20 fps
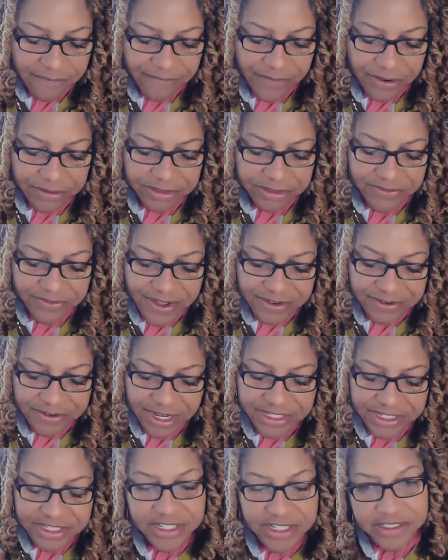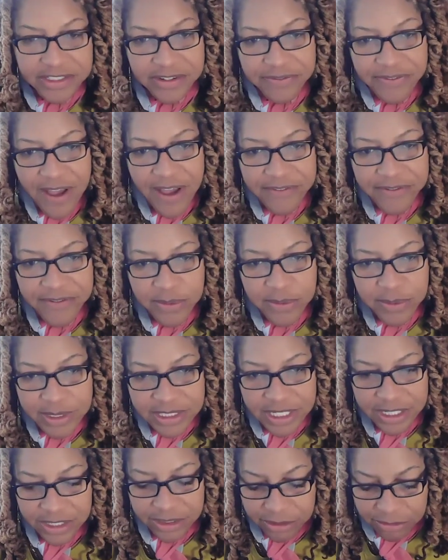Fearless Foundation is a
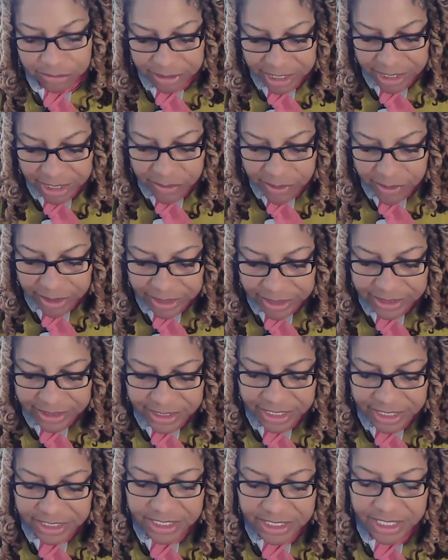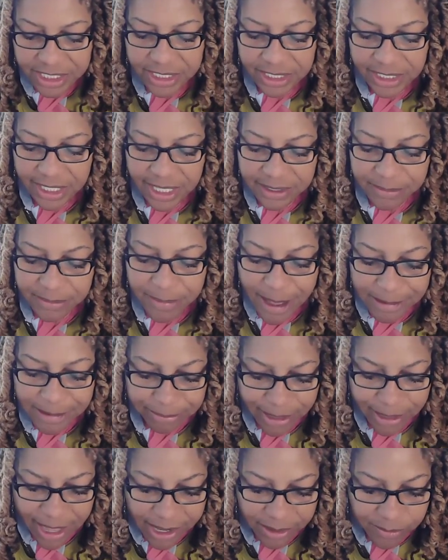501c3 organization led by
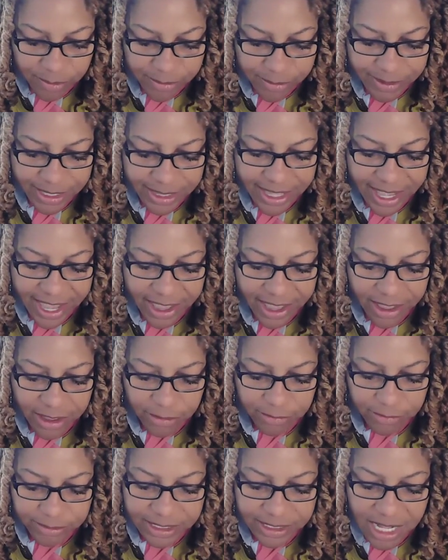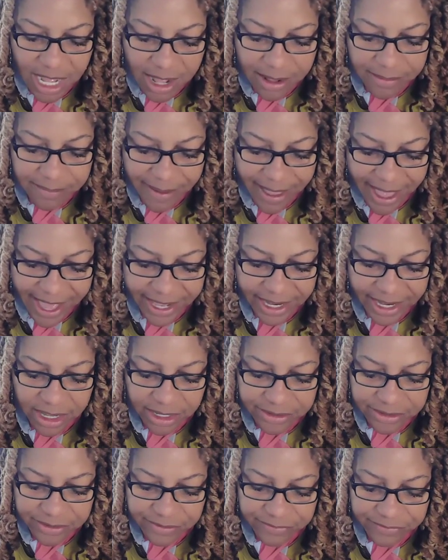Black women that helps combat
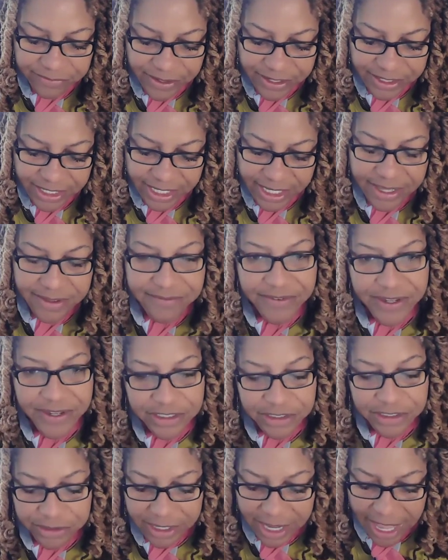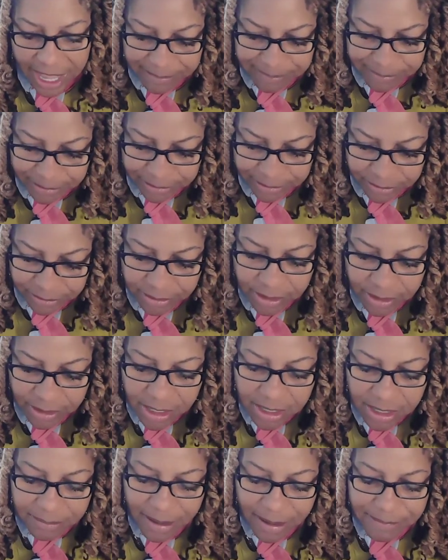underfunding in venture capital
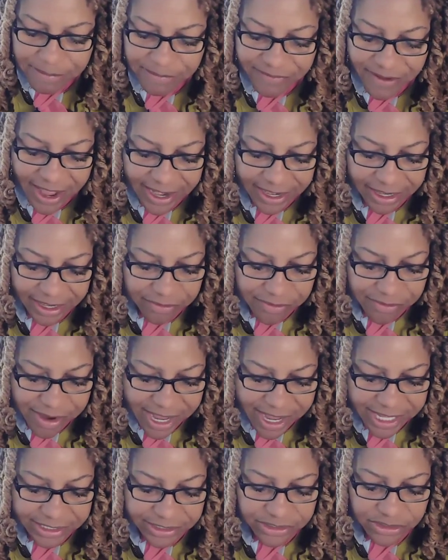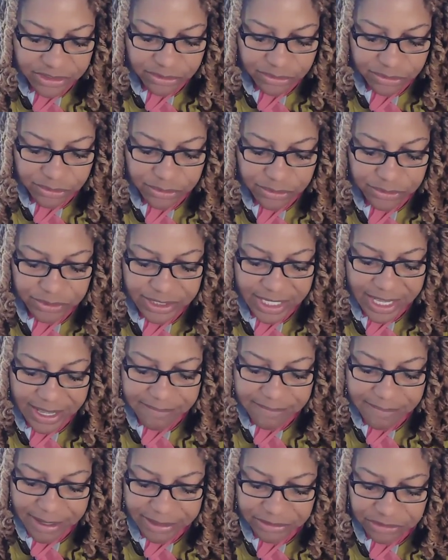by providing grants, tools,
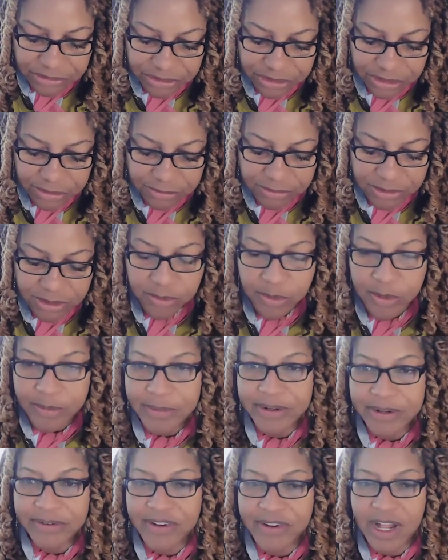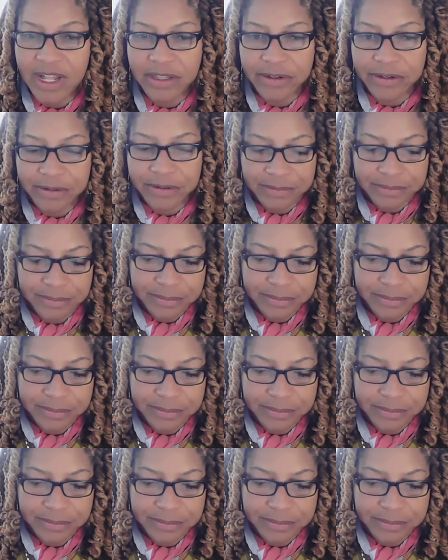and mentorship to women of color.